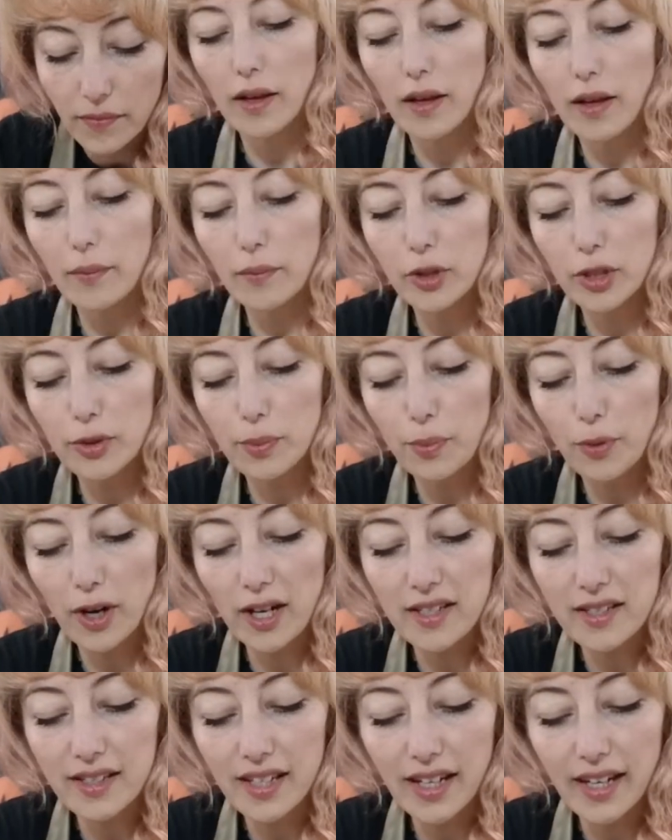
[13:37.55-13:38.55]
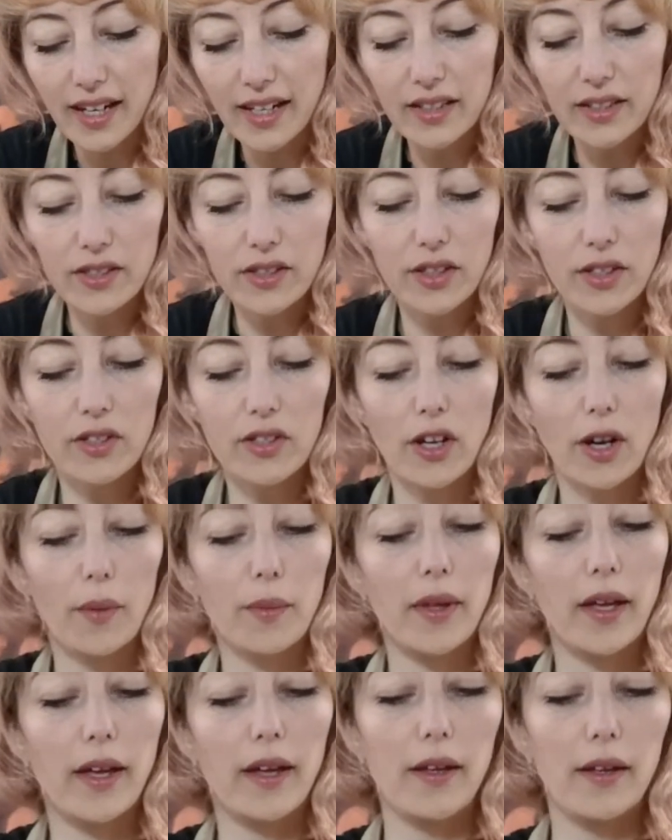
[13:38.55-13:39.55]
I'm just pressing into the top
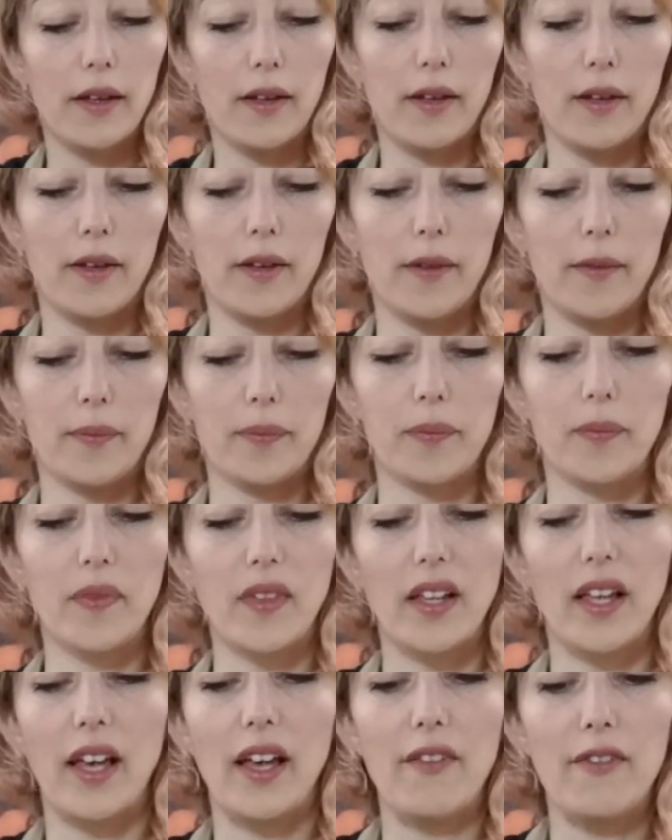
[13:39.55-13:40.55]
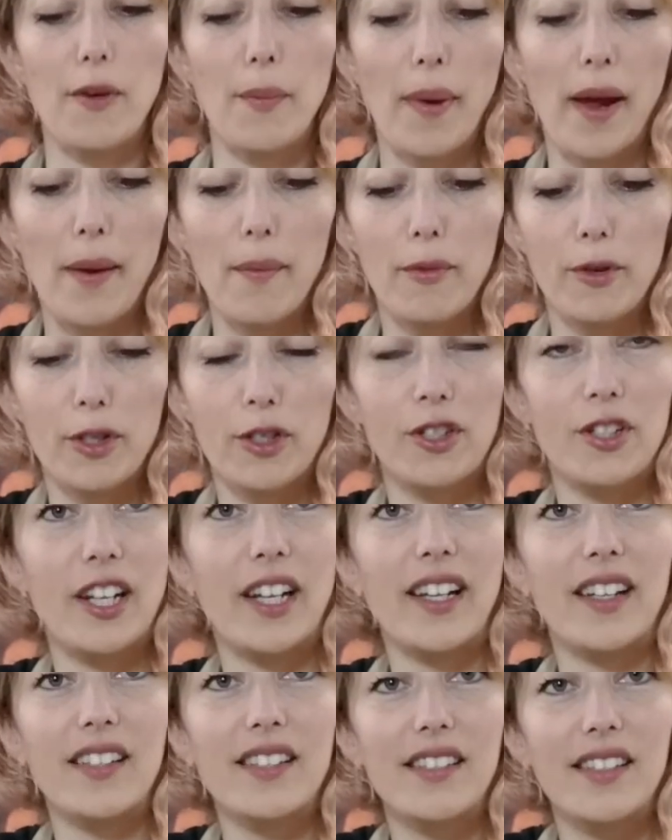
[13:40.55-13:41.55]
there. If your paintbrush
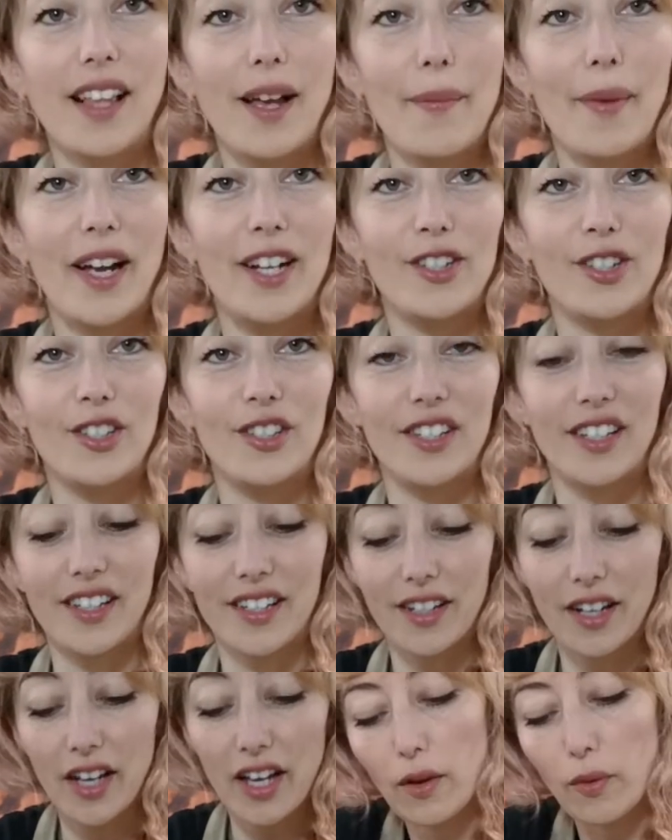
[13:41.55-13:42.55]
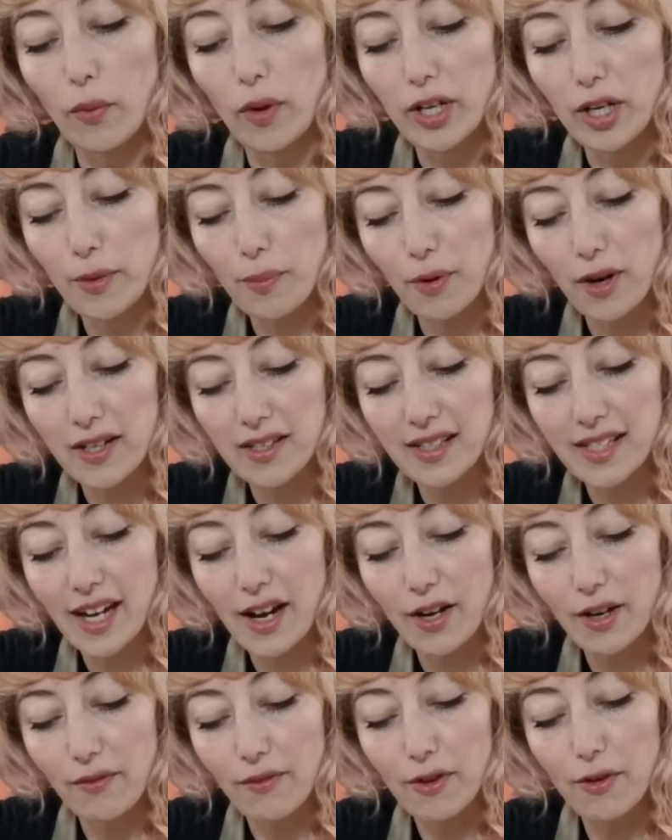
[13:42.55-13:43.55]
sticks, like mine just did, when you press
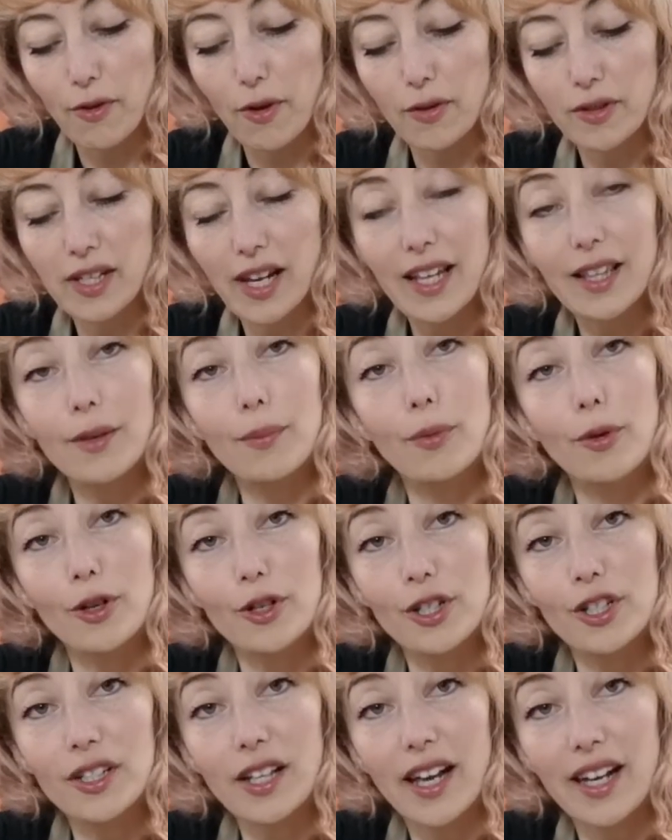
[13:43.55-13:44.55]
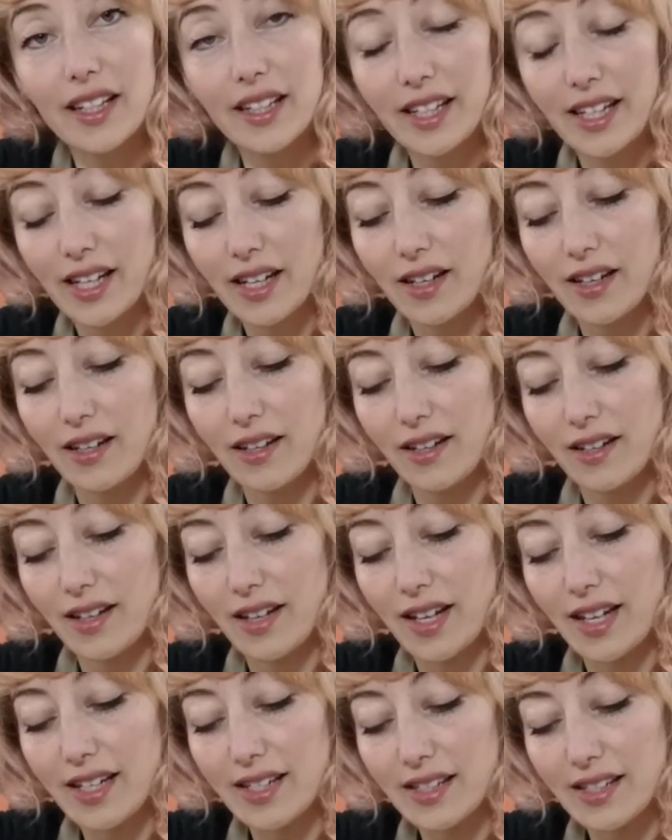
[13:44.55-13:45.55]
down, if you rotate the brush slightly,
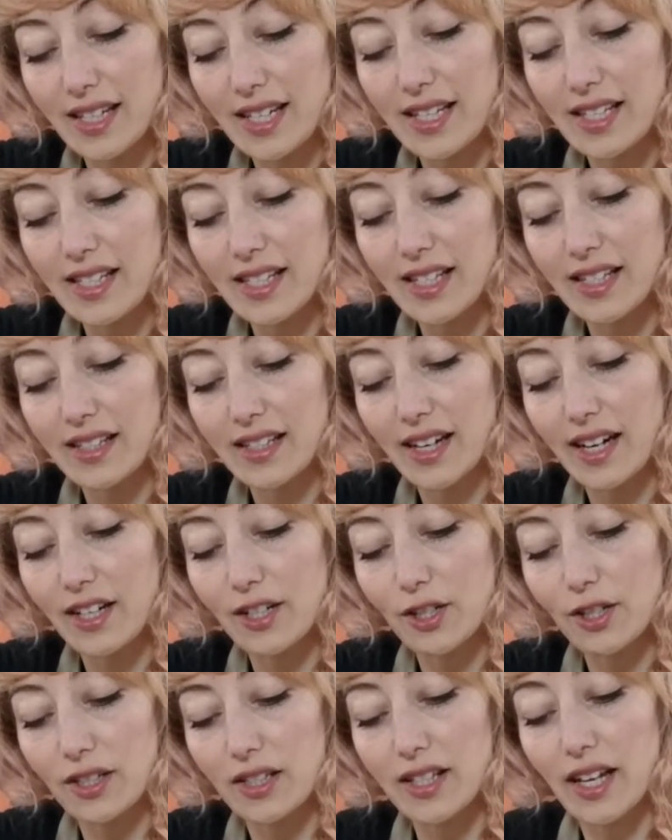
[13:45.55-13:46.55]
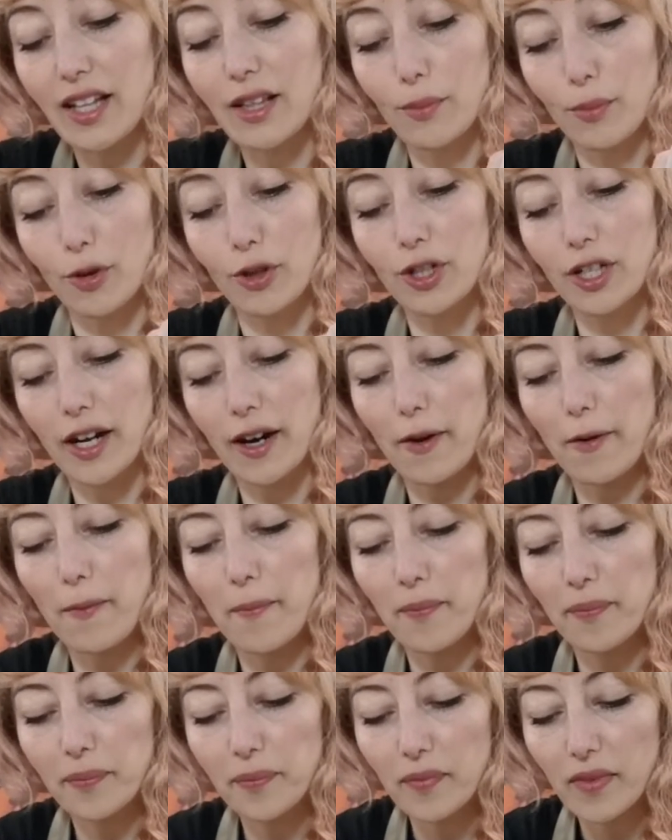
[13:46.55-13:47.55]
it's easier to actually take the brush out.
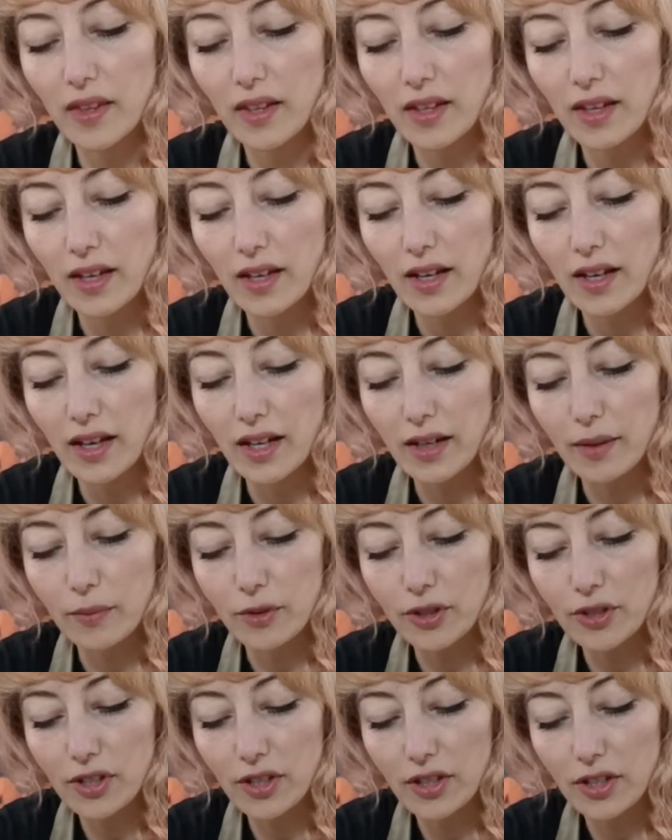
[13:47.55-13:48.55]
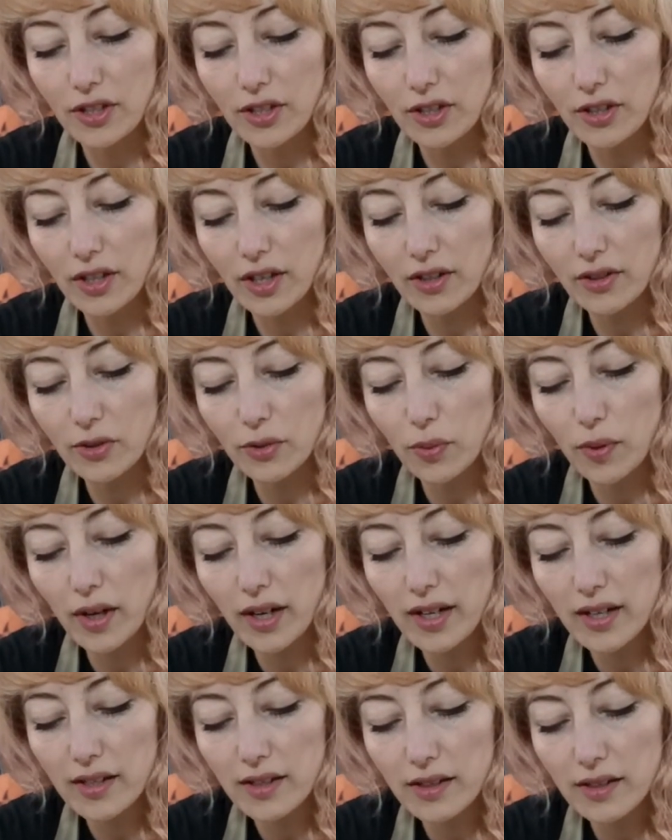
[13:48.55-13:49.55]
And I'm just going to do that
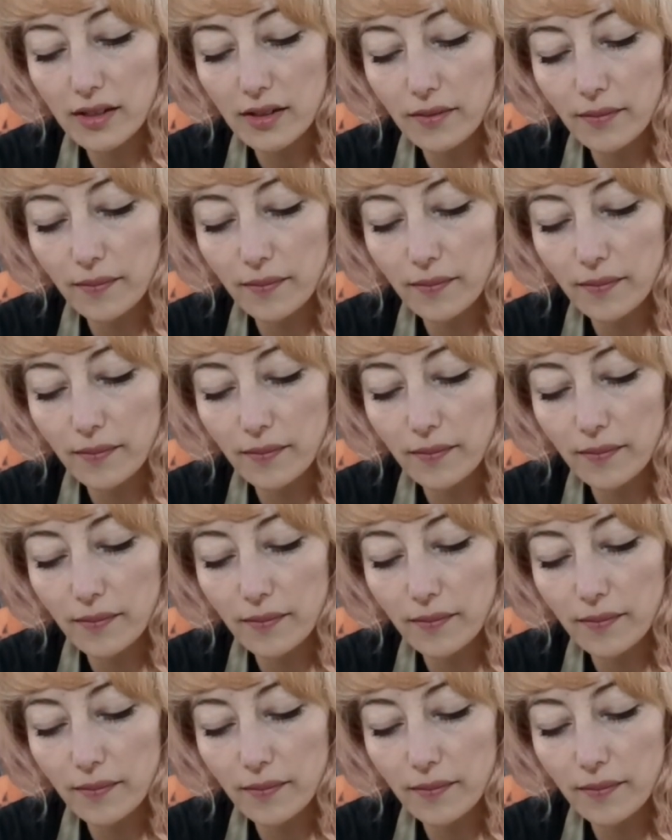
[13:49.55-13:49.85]
twice.